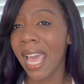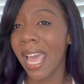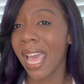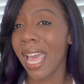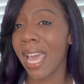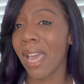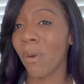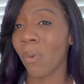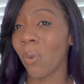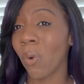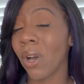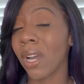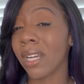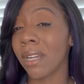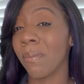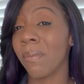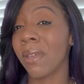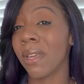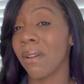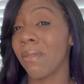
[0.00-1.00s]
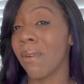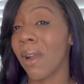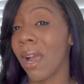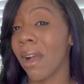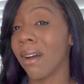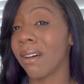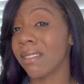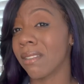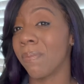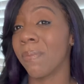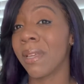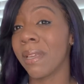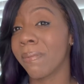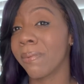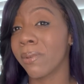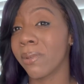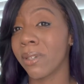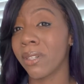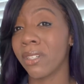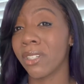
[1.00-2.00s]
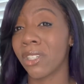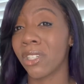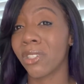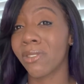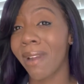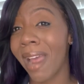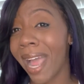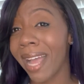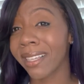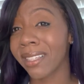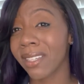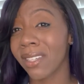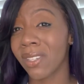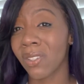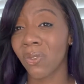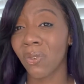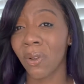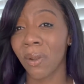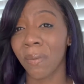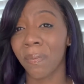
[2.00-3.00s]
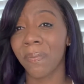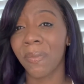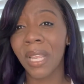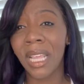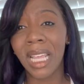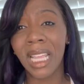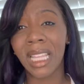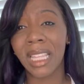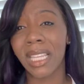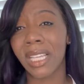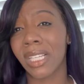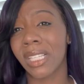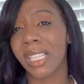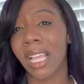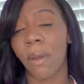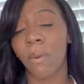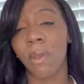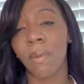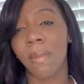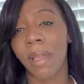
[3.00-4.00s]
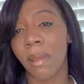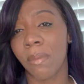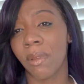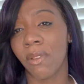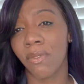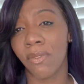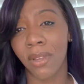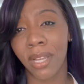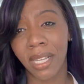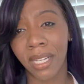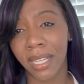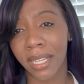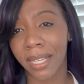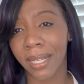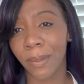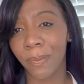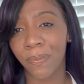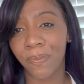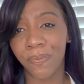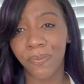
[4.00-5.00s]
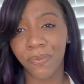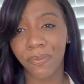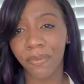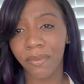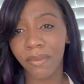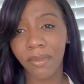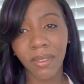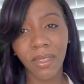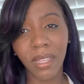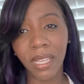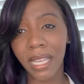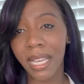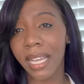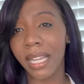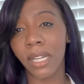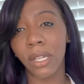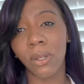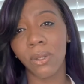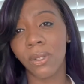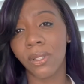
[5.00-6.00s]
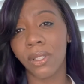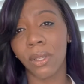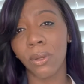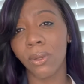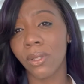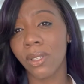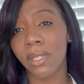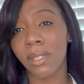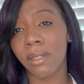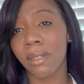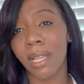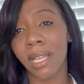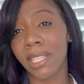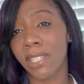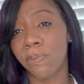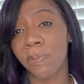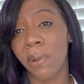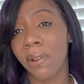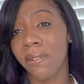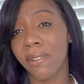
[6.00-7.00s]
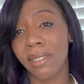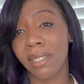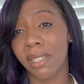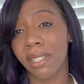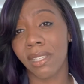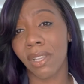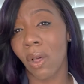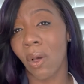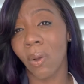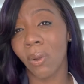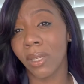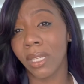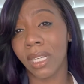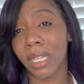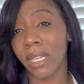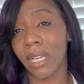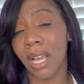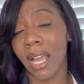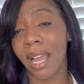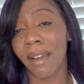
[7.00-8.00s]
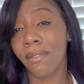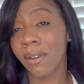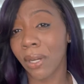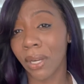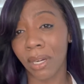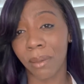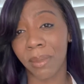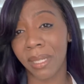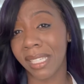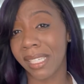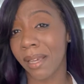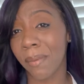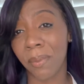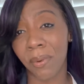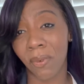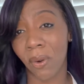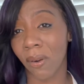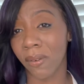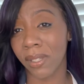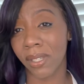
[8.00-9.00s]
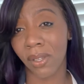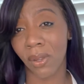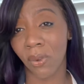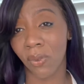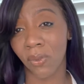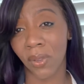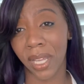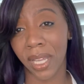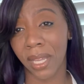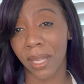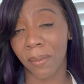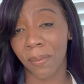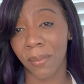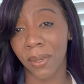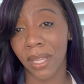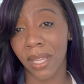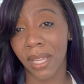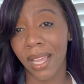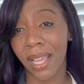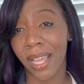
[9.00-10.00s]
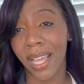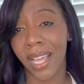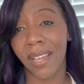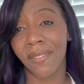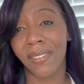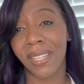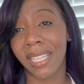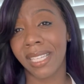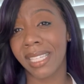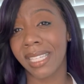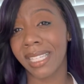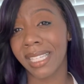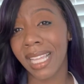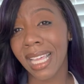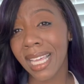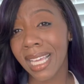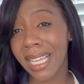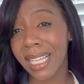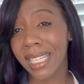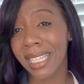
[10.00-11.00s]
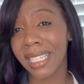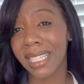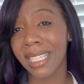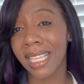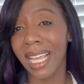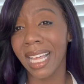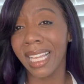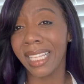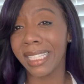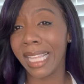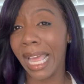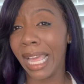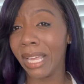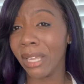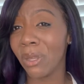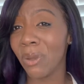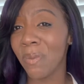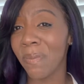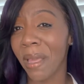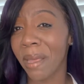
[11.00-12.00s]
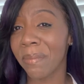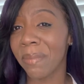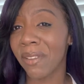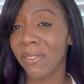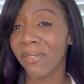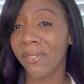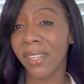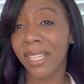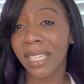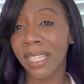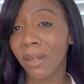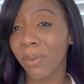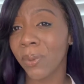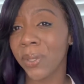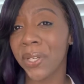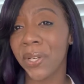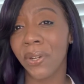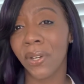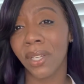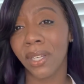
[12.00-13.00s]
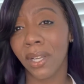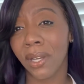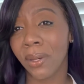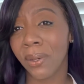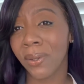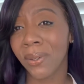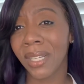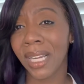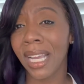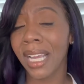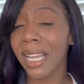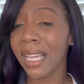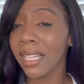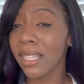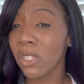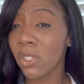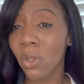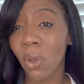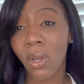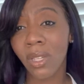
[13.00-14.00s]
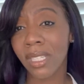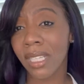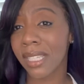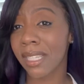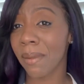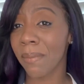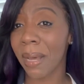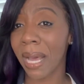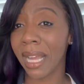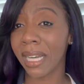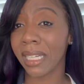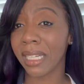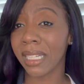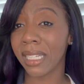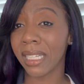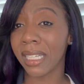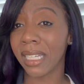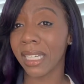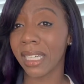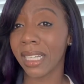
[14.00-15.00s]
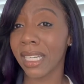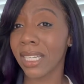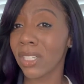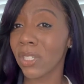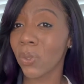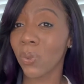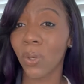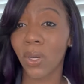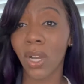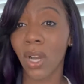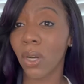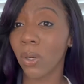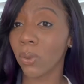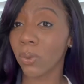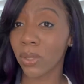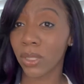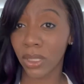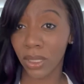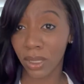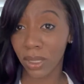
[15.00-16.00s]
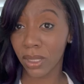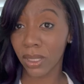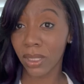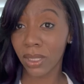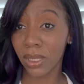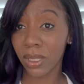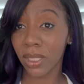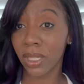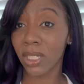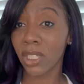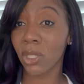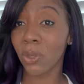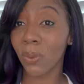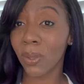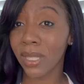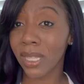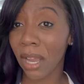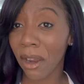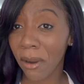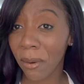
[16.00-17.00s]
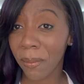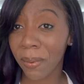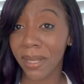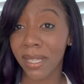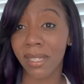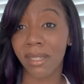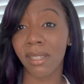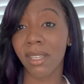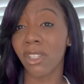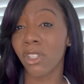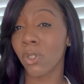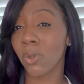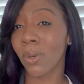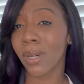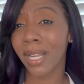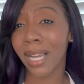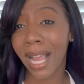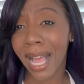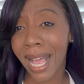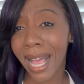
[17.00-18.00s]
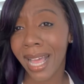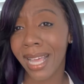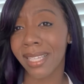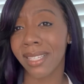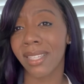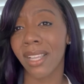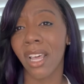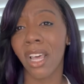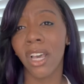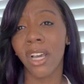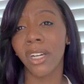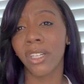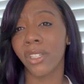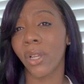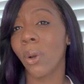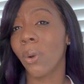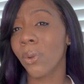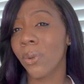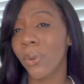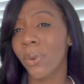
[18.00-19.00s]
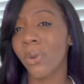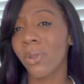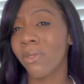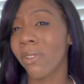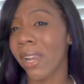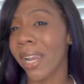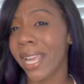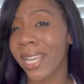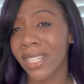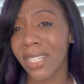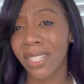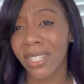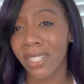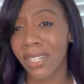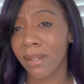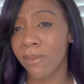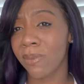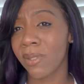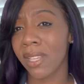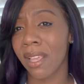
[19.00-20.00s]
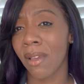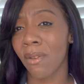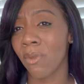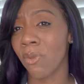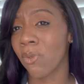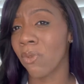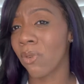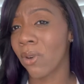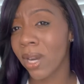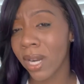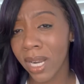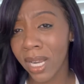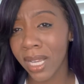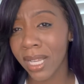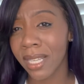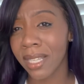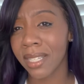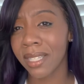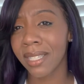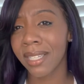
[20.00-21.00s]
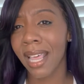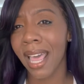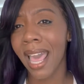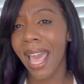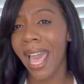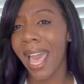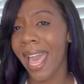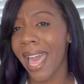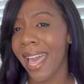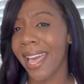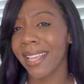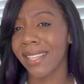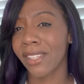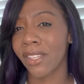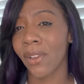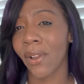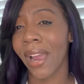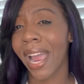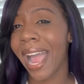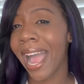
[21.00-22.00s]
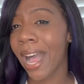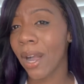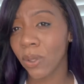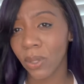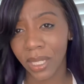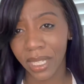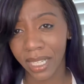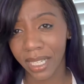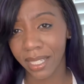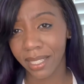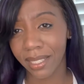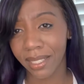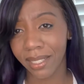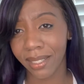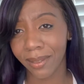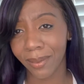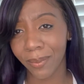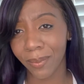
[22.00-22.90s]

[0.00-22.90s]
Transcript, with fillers: and wanting to be around other people to distract us from things that we may be feeling. You know, those experiences are only ever going to be temporary, so fam. If there's things that you may be feeling when you're alone, talk to somebody. Get you a coach. Get you a therapist. Get you a class. Don't use relationships and friends as your outlet